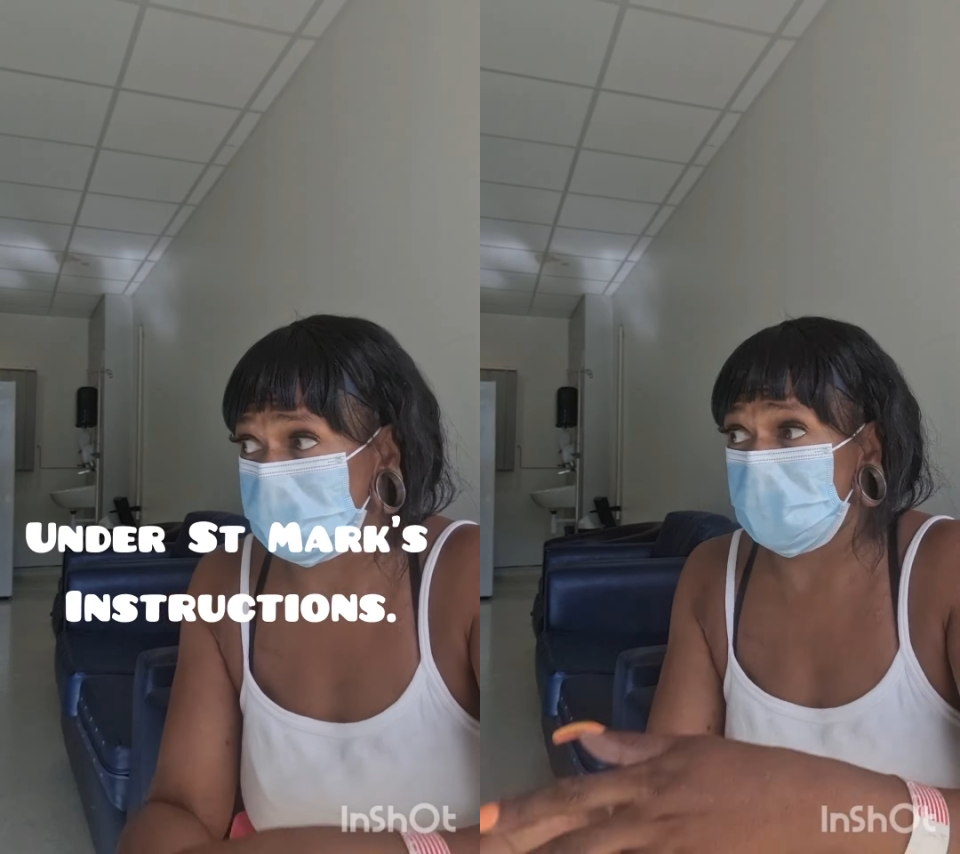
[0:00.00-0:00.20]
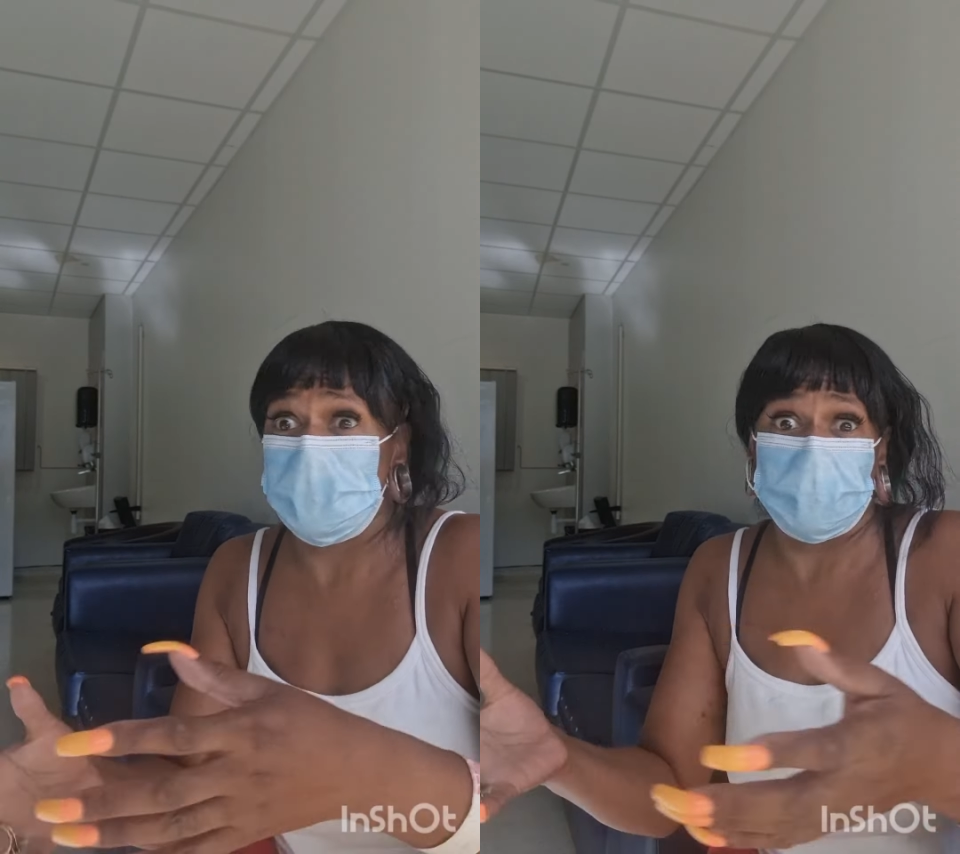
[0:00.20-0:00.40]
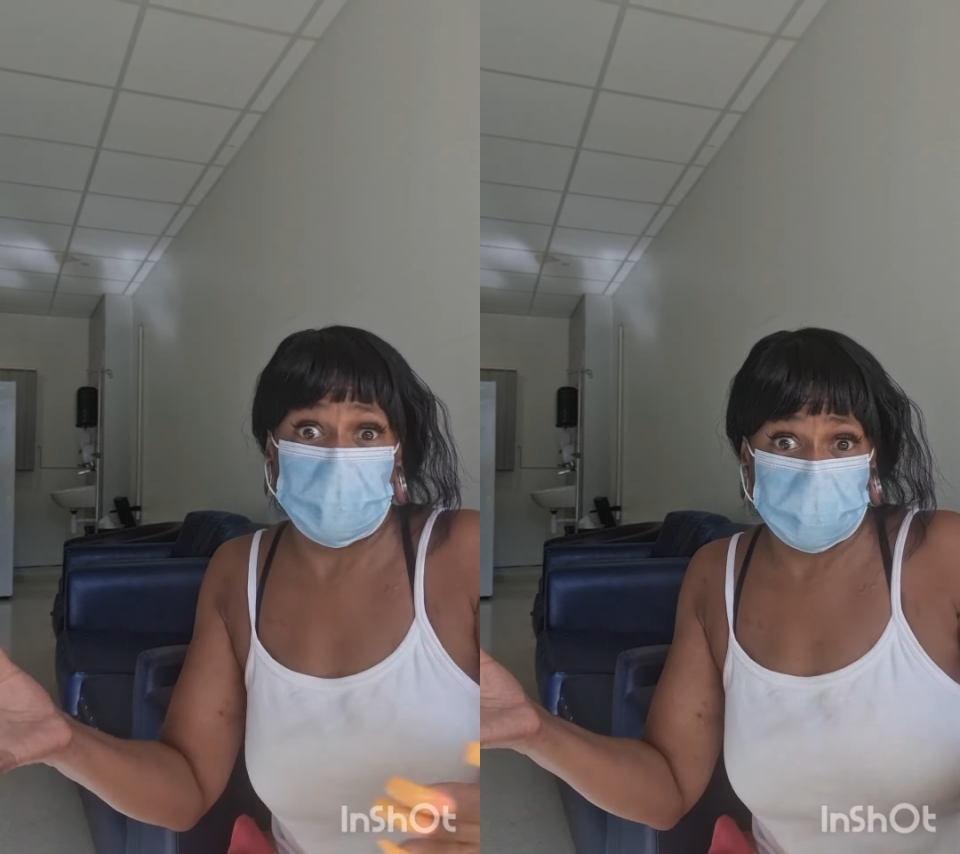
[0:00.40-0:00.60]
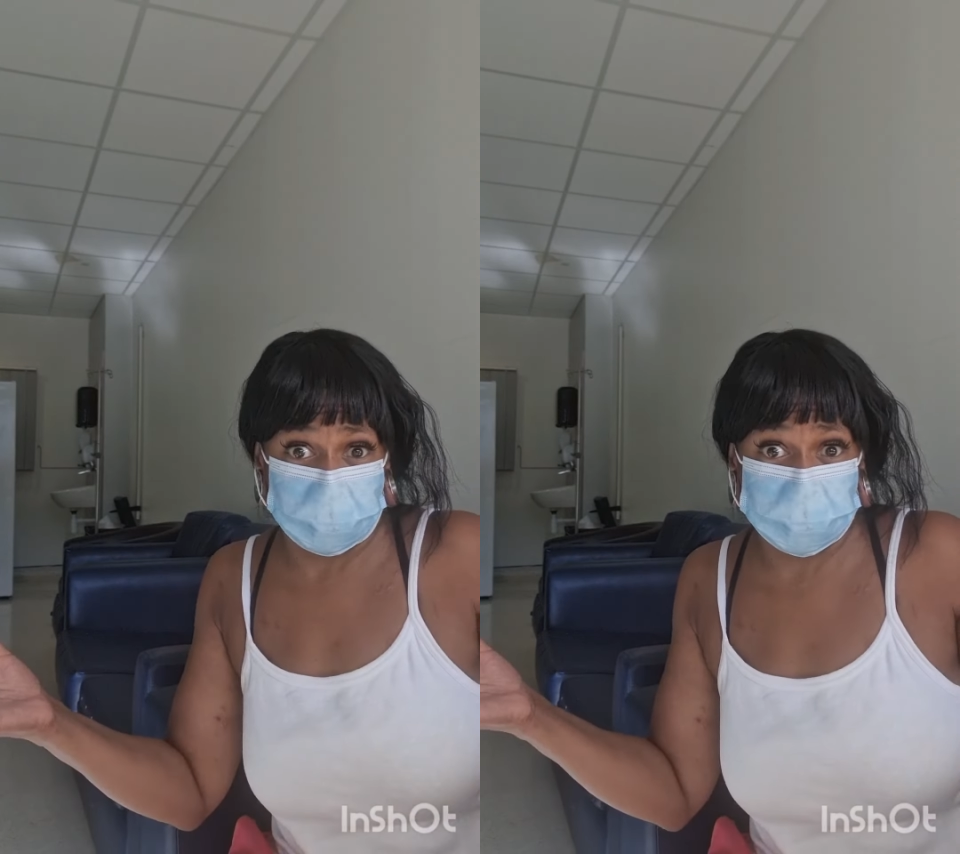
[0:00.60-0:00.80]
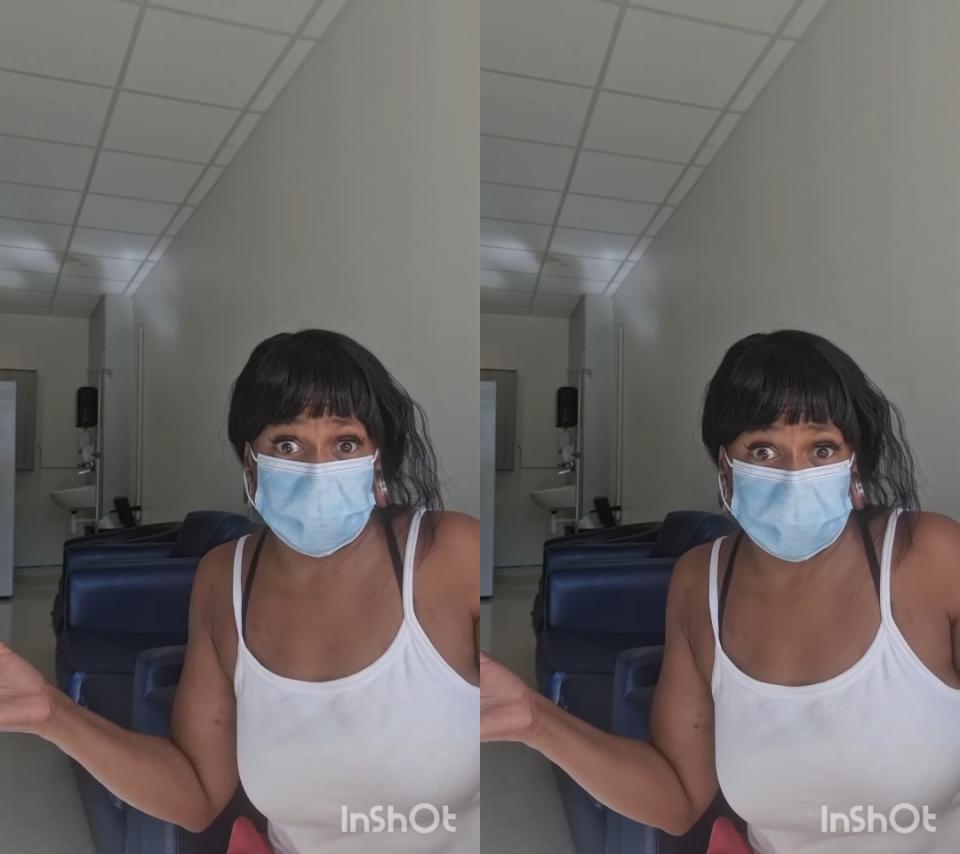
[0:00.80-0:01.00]
we're in the right
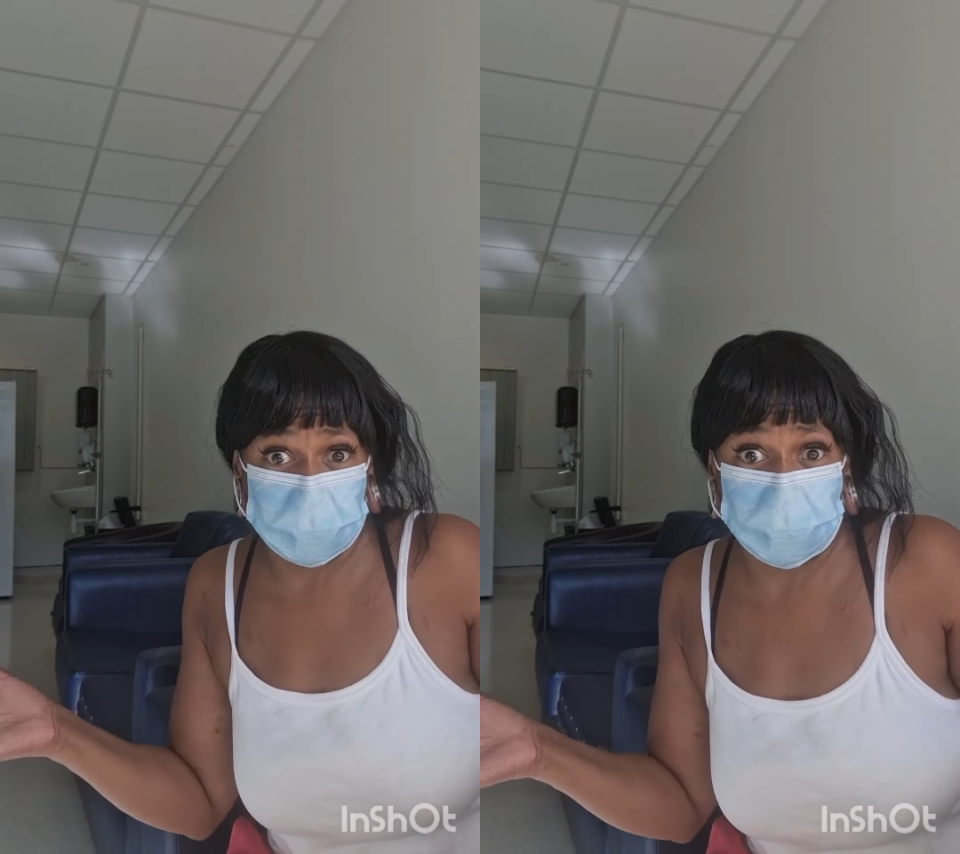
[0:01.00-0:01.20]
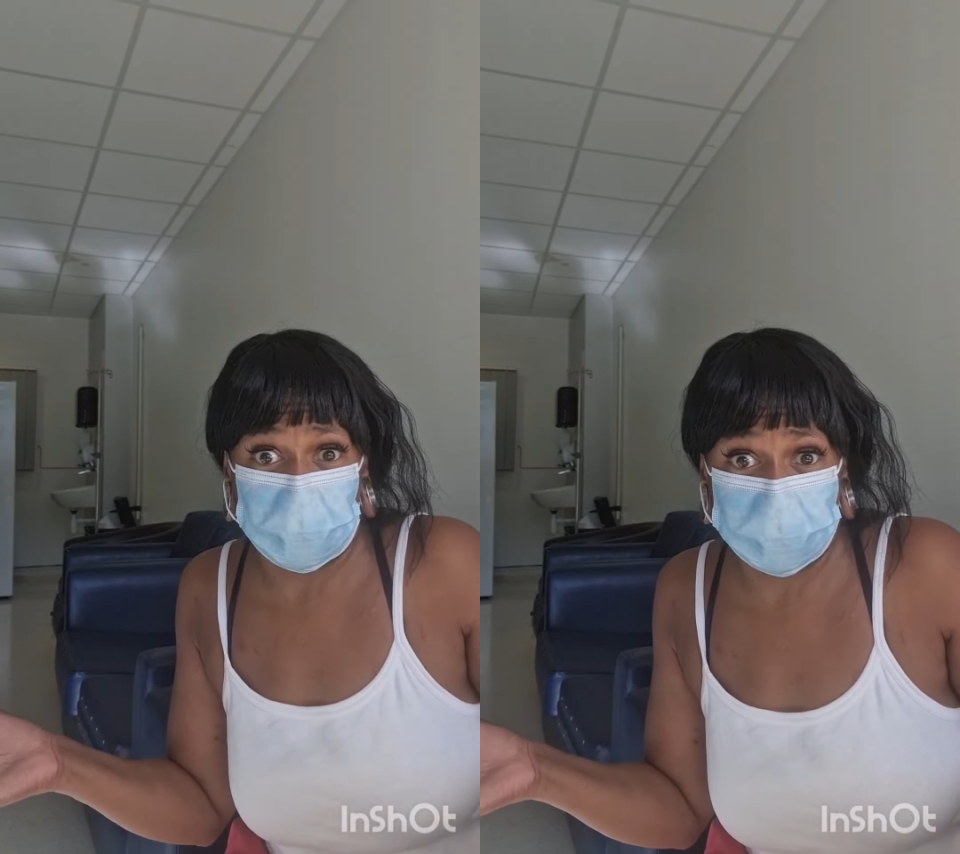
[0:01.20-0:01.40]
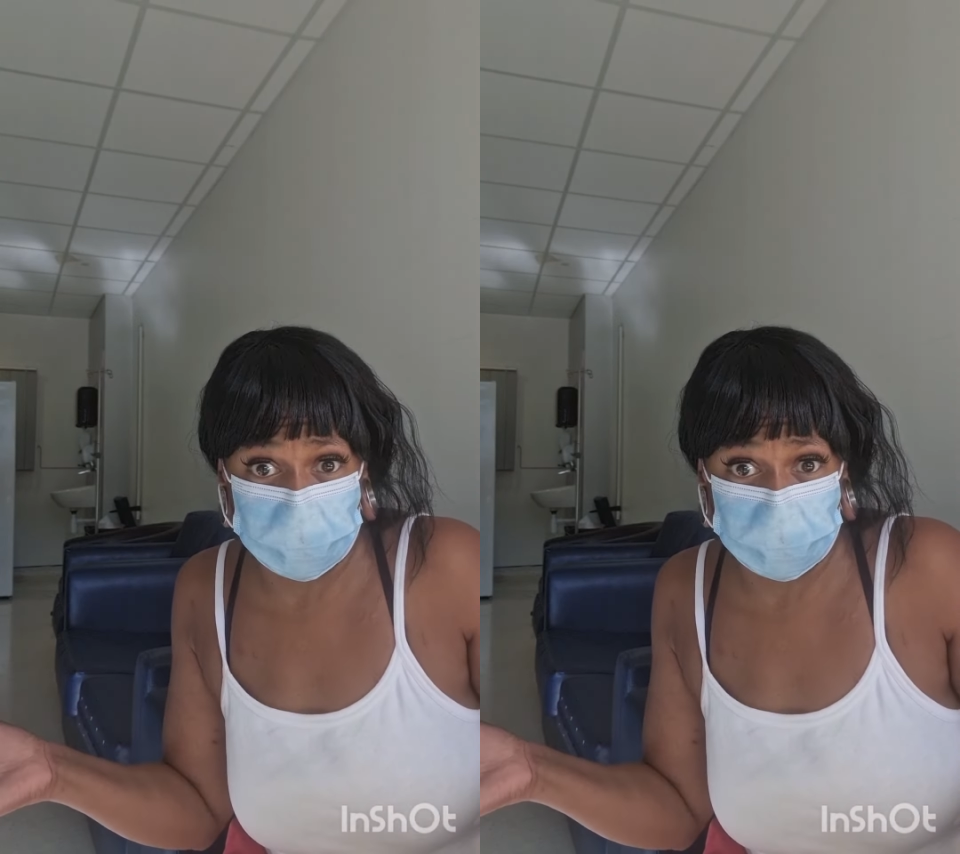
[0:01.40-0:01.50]
facility, right?